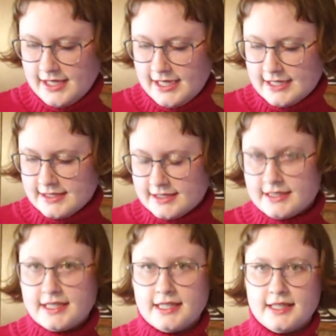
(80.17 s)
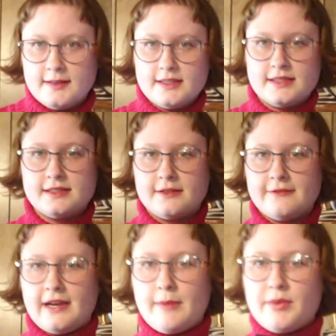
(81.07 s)
And this is the
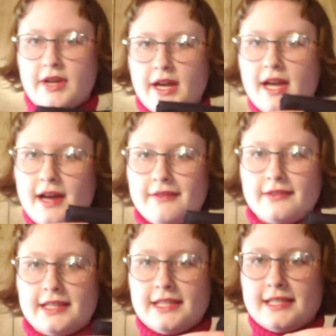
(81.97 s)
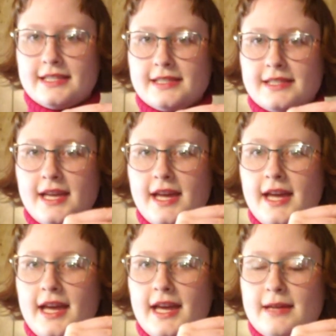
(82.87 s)
fabric I have. It is
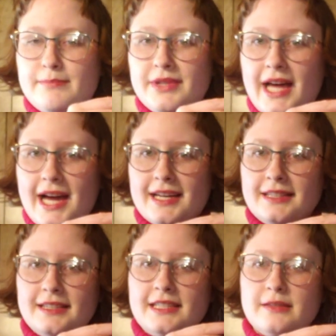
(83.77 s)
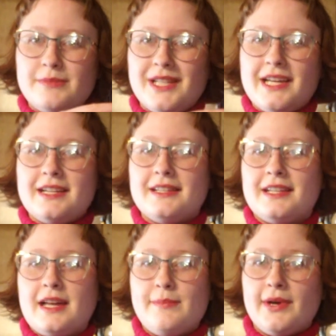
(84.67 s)
a black linen blend
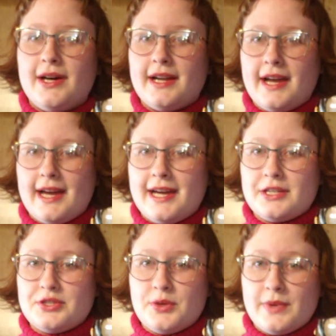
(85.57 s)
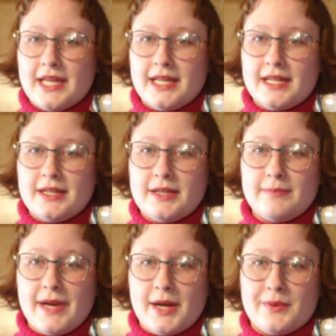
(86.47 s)
that I bought at Joann
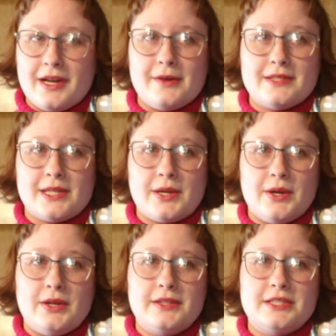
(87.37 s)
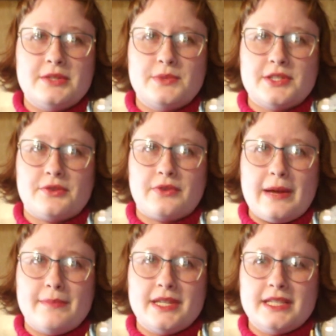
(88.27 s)
back when I was in college. It was a
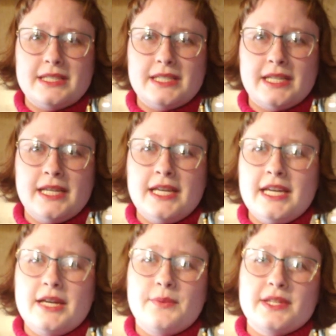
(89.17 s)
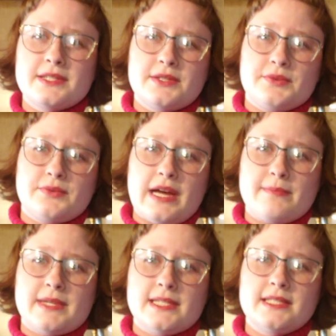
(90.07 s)
remnant. It wasn't a
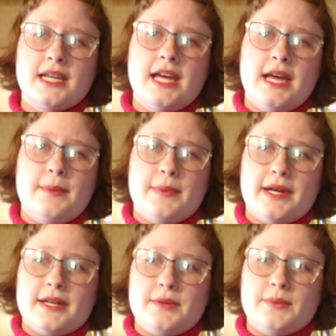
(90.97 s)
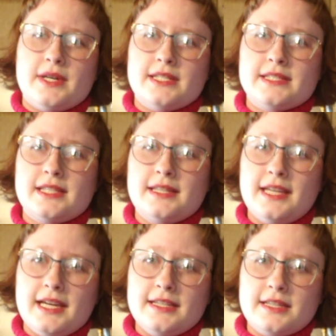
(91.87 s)
remnant, but it was
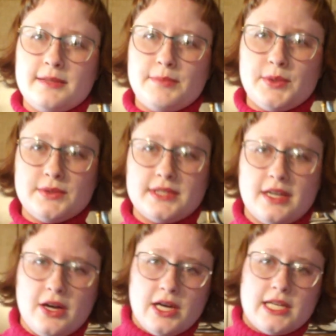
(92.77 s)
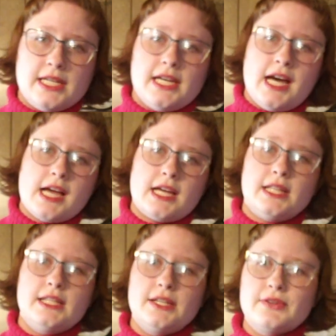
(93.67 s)
the end of the bolts on a
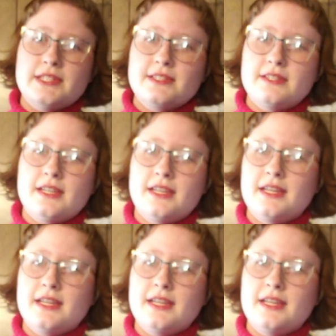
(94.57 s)
clearanced,